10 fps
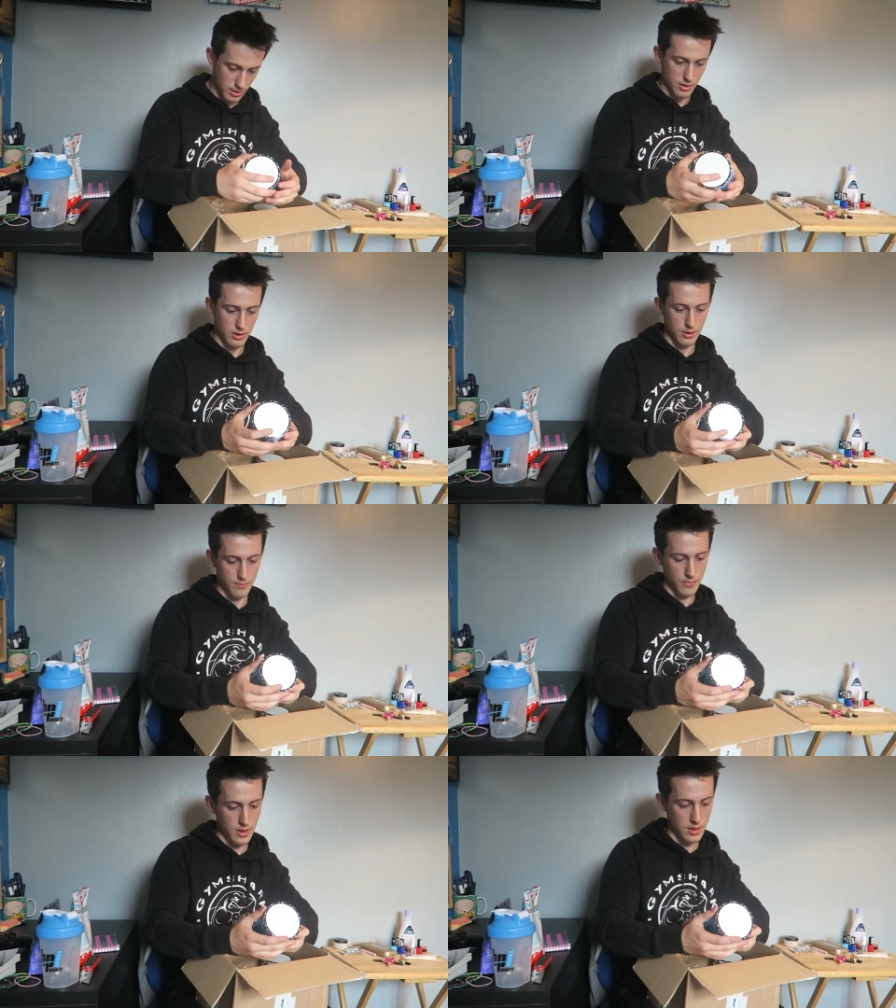
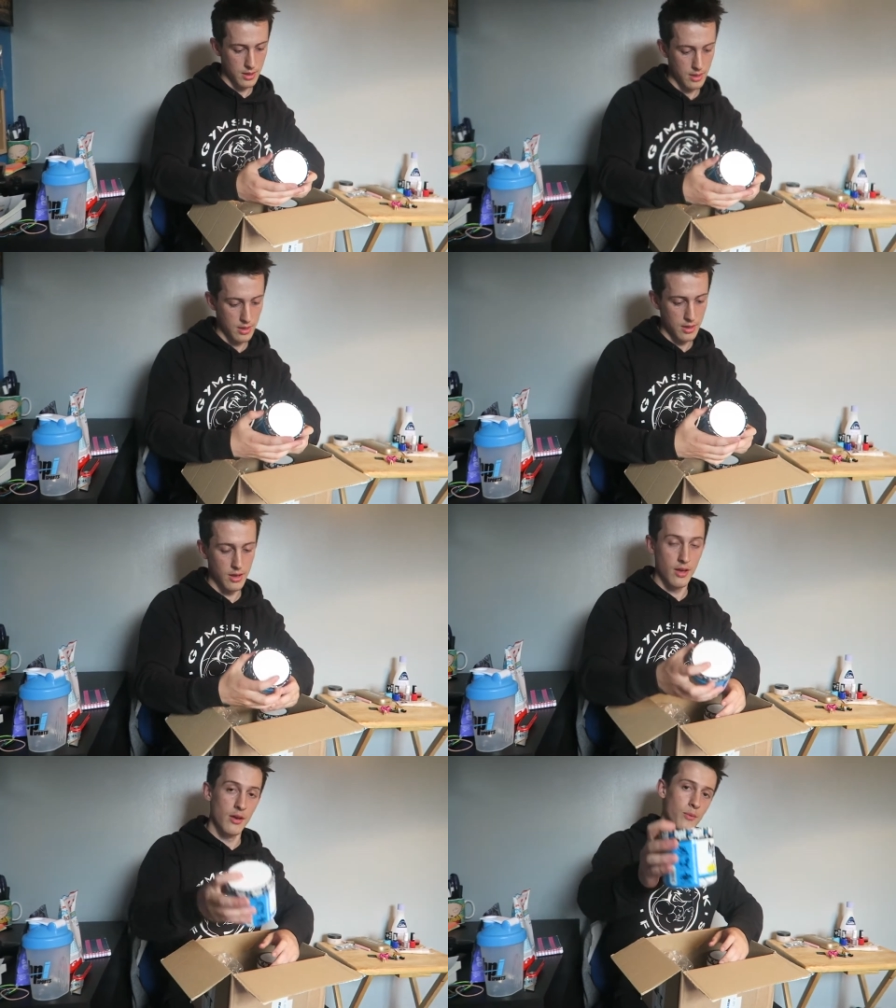Um,
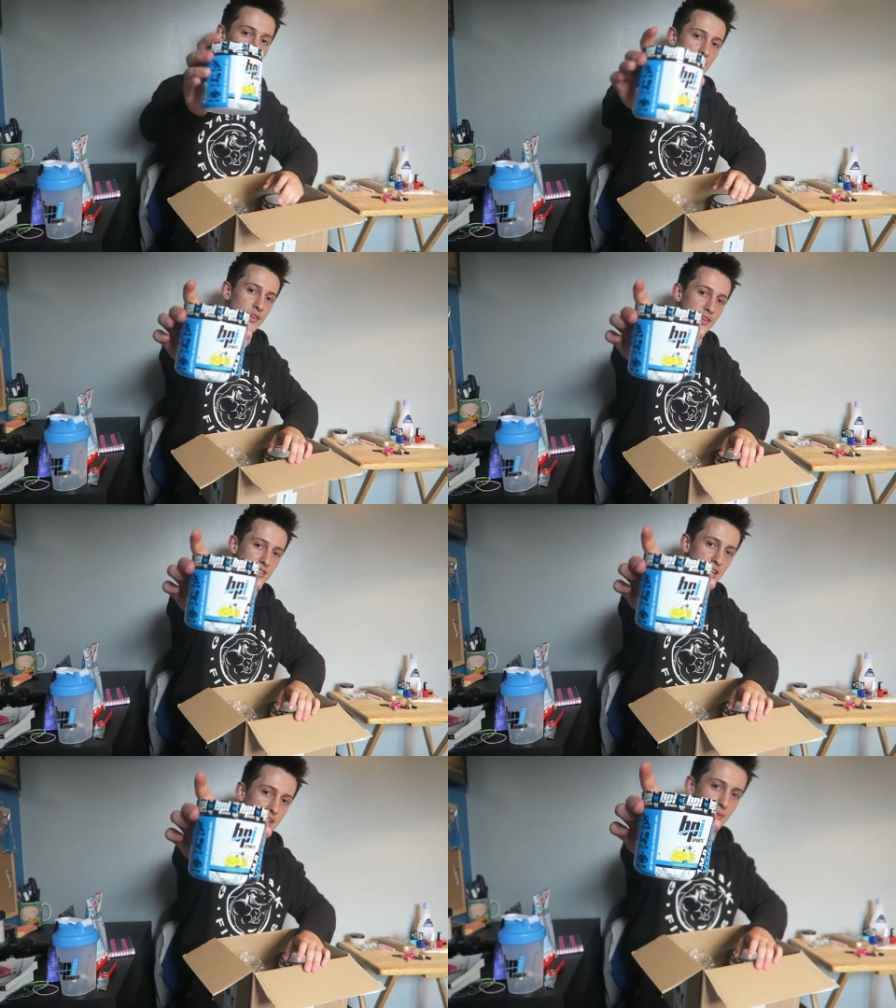went for the
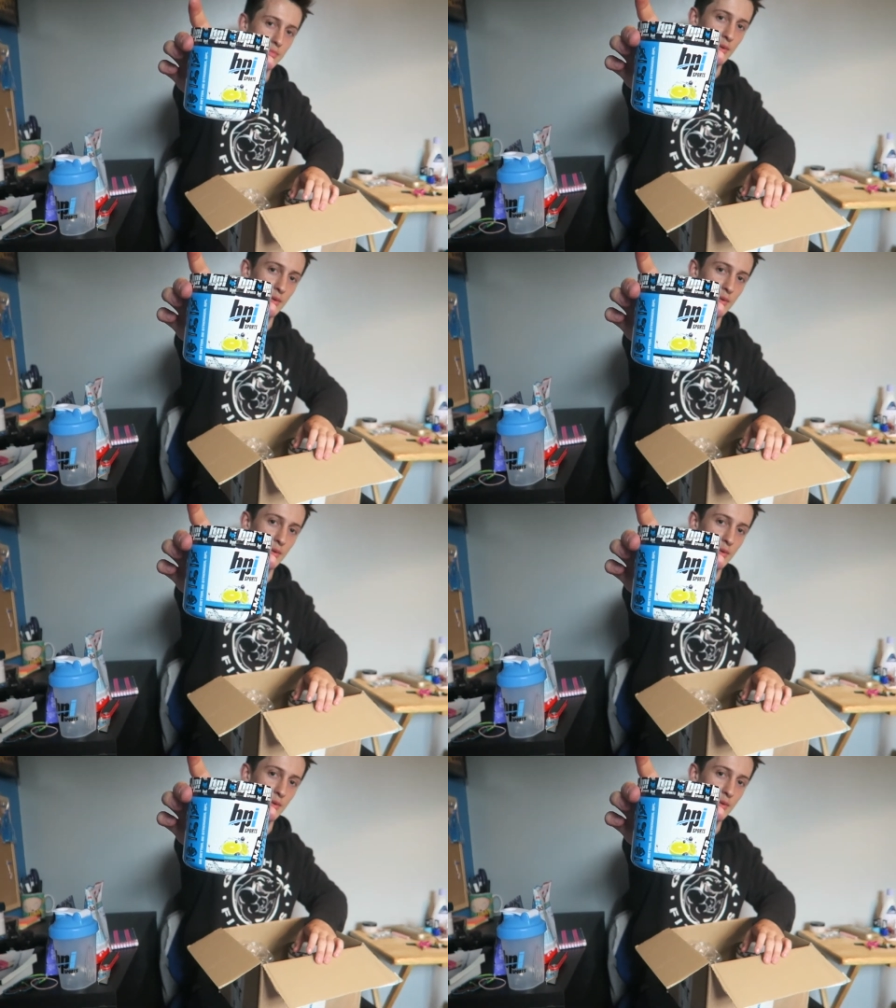same